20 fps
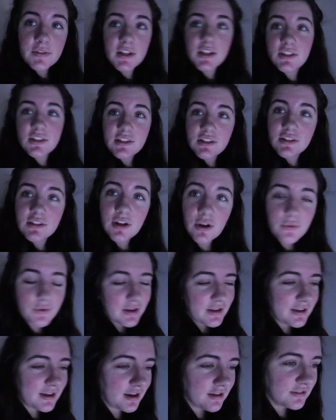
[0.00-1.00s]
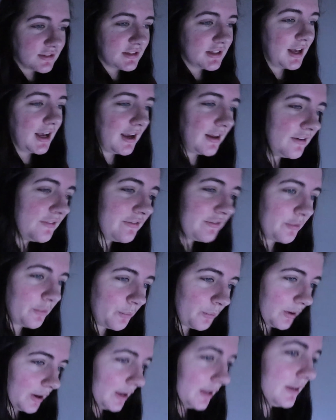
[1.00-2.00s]
It's snowing outside for
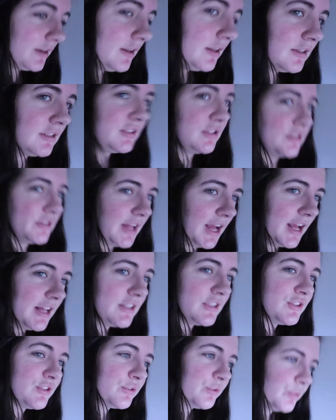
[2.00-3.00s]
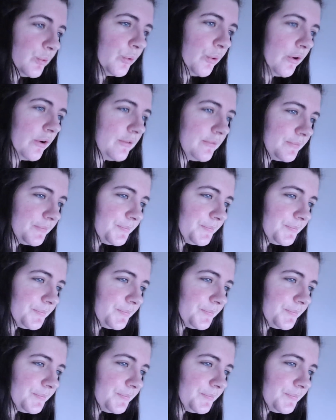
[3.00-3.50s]
one, so that's cool.